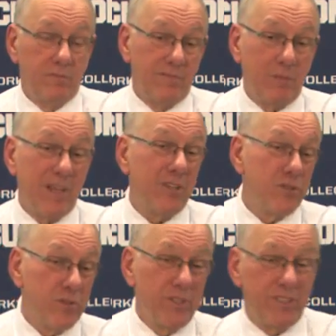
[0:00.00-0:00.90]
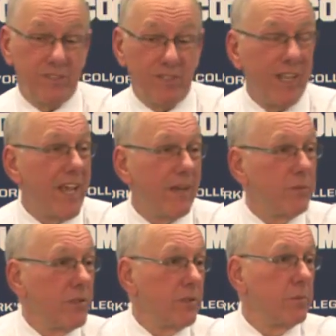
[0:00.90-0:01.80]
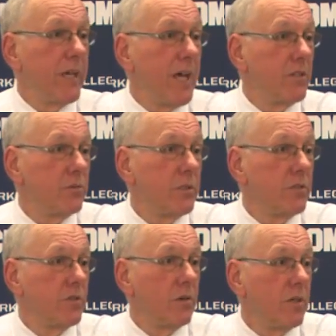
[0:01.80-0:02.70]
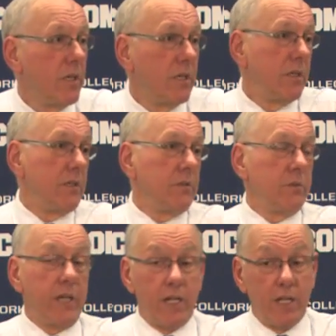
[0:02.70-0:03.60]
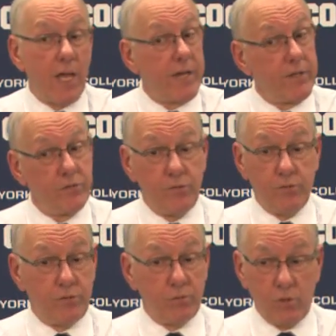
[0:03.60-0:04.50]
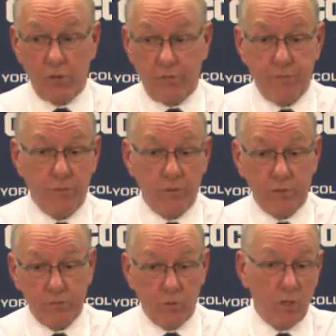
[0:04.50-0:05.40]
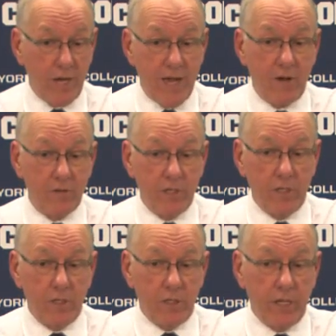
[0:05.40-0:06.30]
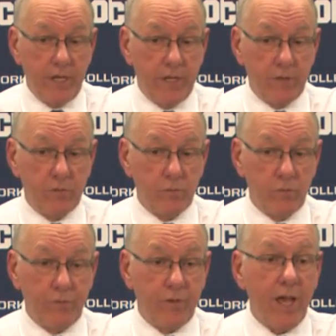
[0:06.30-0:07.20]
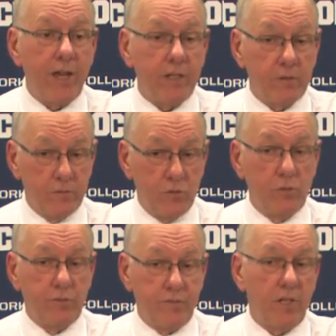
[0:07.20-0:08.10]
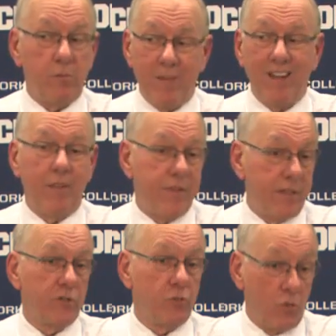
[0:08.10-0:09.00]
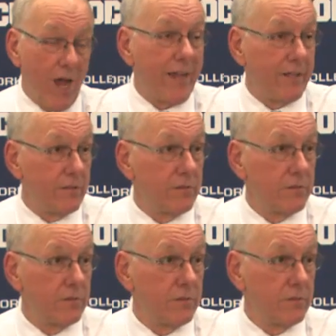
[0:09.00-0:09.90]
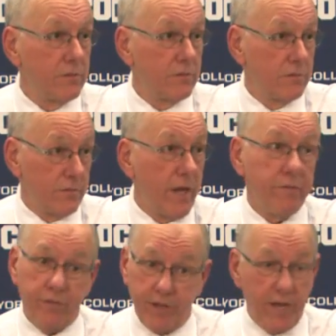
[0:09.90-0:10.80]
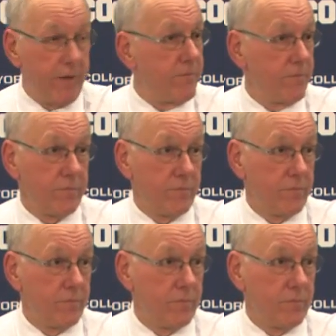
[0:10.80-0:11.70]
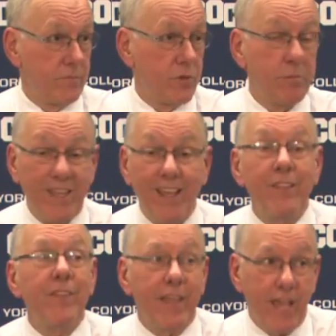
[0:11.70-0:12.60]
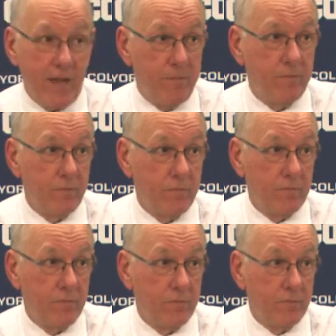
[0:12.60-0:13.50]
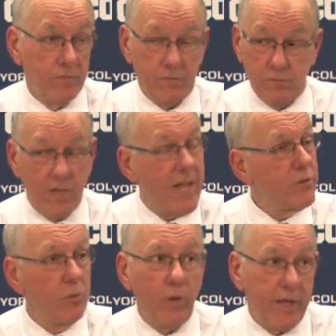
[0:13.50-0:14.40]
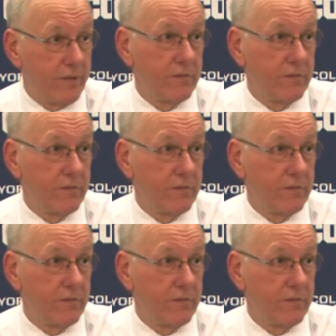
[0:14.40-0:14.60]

I'm not sure he's even that, really, to be honest with you. So we got a lot of issues to work through and work out. And we've got to do the fundamental things right every game to be in the game, not to win,